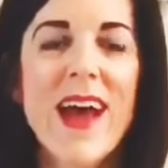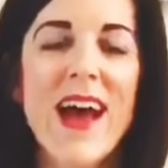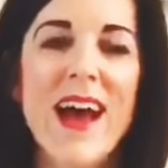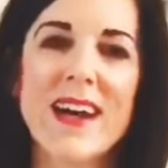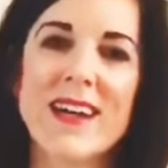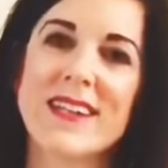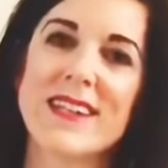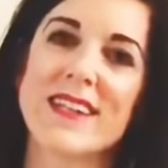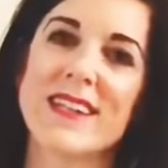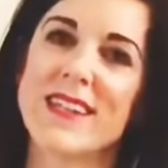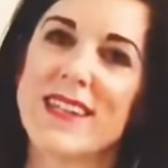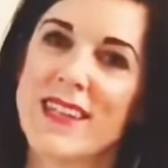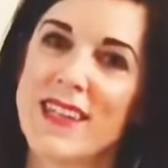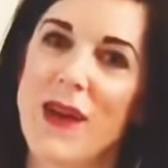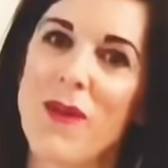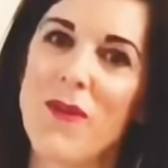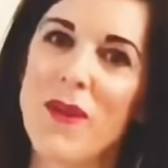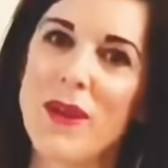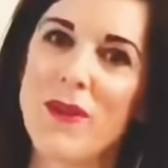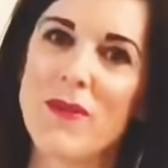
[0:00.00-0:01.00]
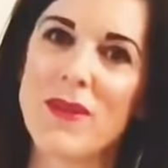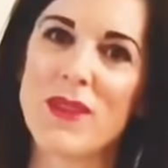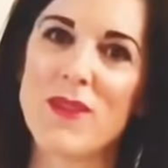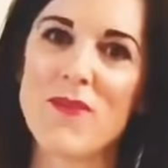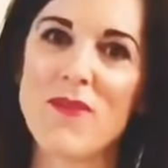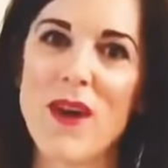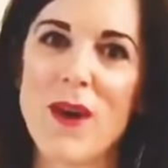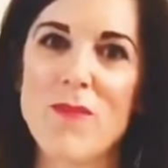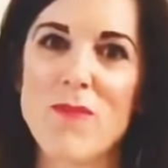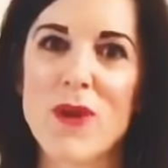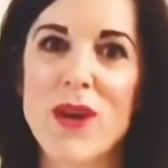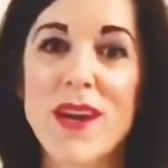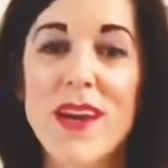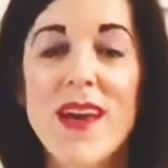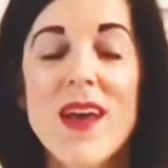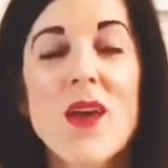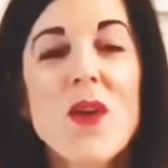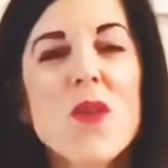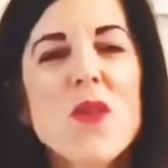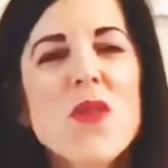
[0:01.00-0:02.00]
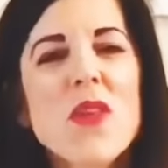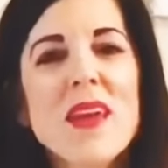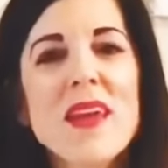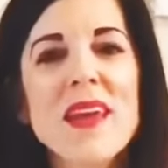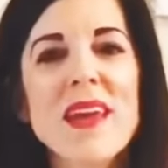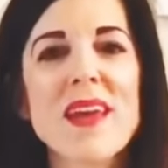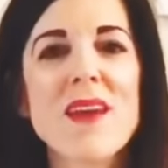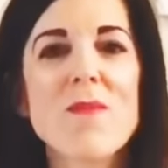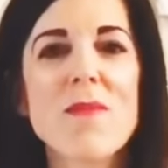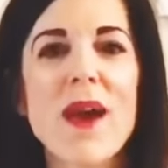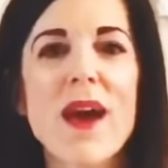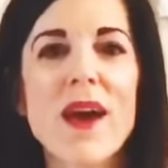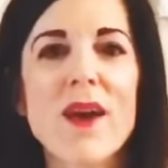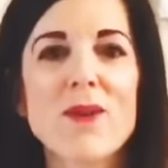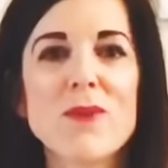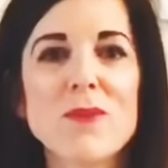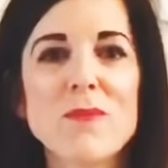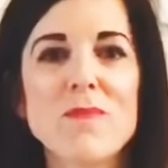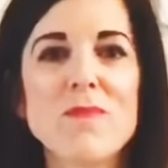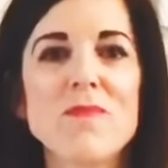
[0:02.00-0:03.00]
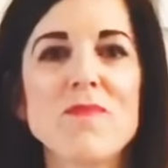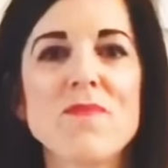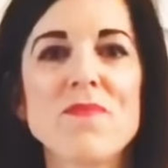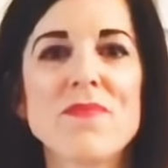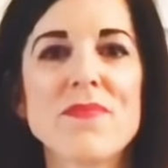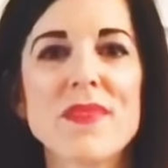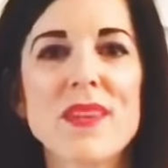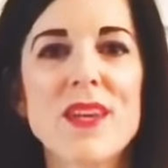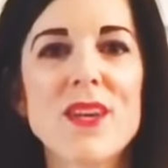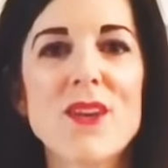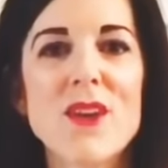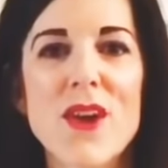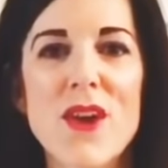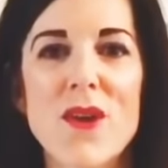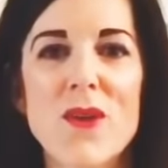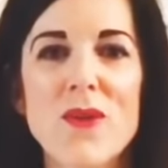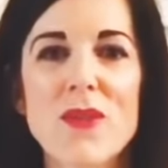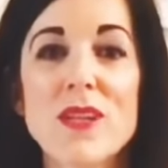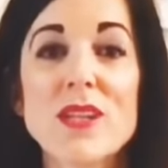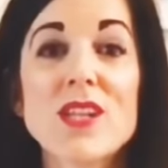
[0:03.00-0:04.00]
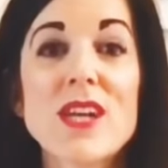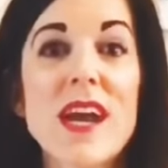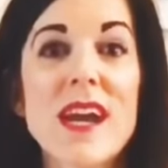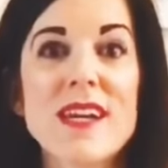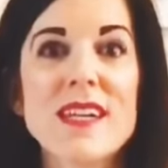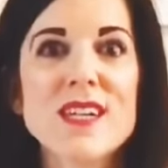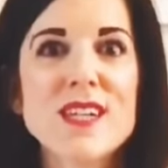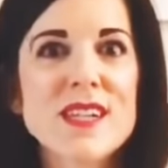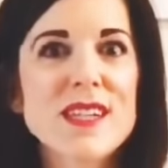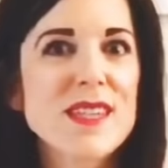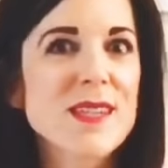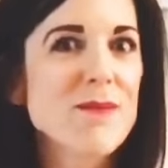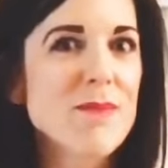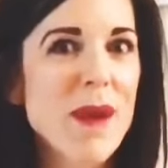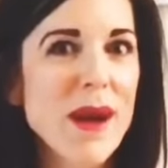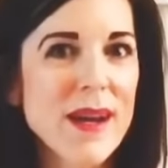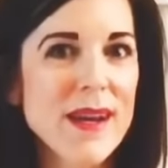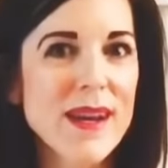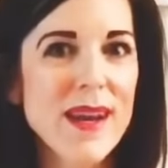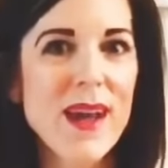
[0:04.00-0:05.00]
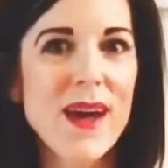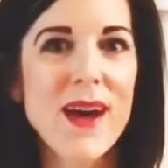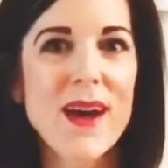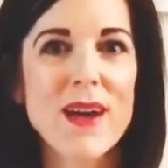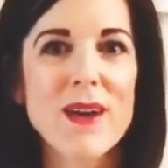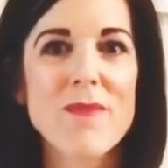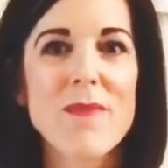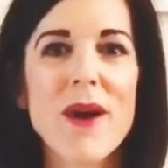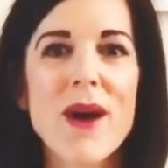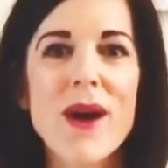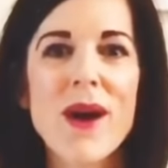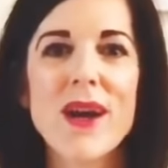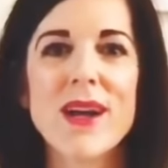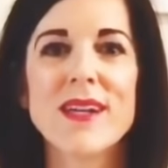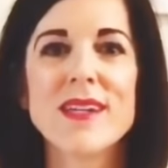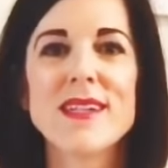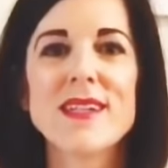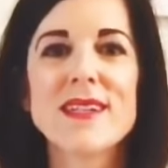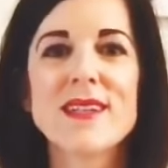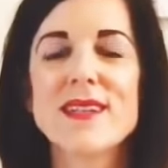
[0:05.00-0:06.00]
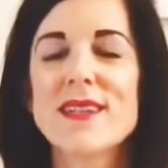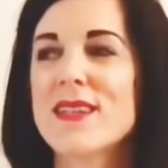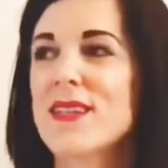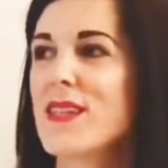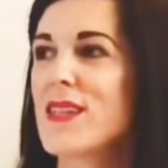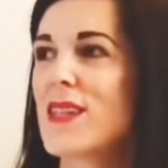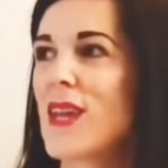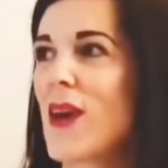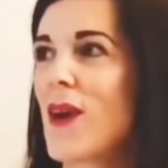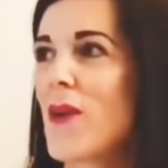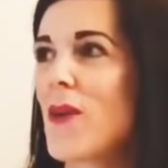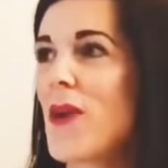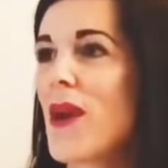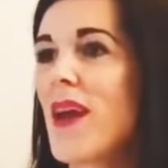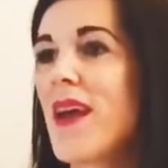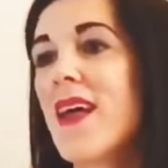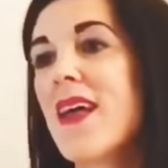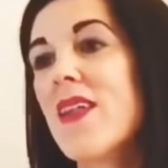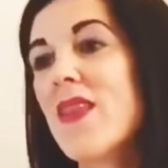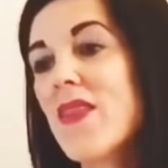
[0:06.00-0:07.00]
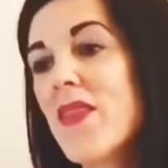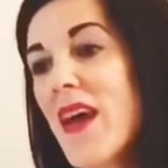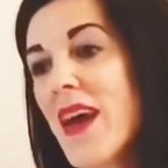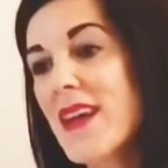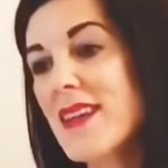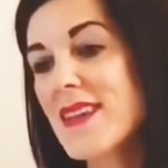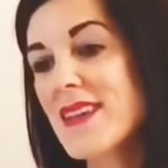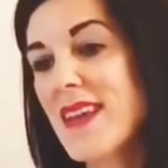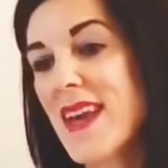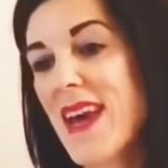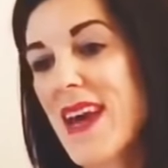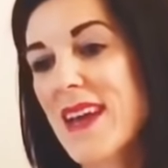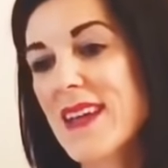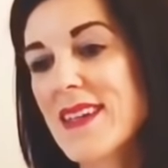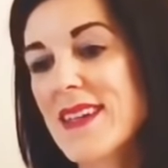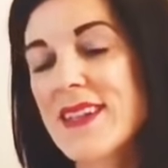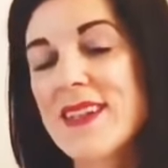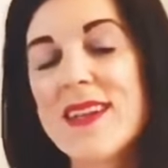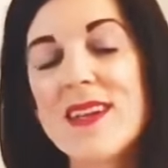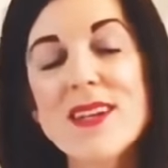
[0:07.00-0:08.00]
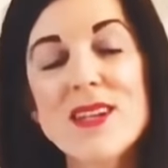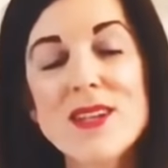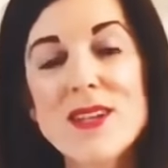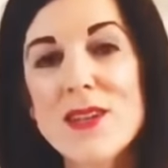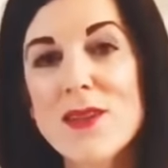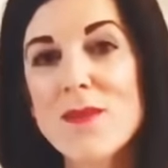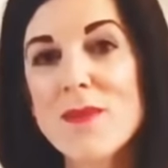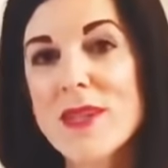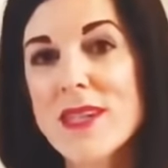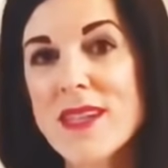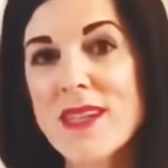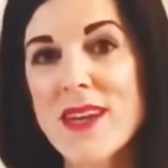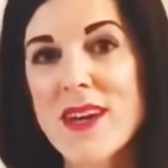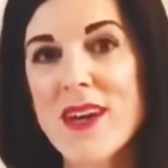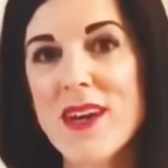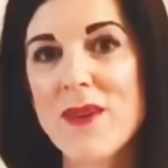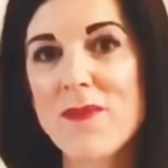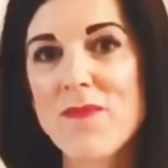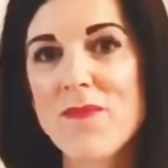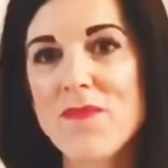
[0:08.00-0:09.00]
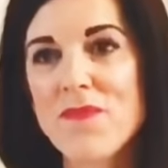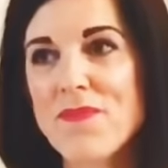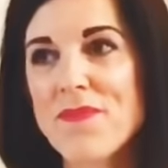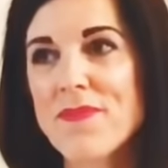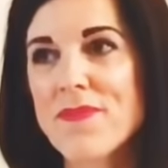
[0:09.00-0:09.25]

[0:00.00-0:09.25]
actually sewing with the fabric, thinking about, you know, the challenges that might lie behind the sew. That said, I took my time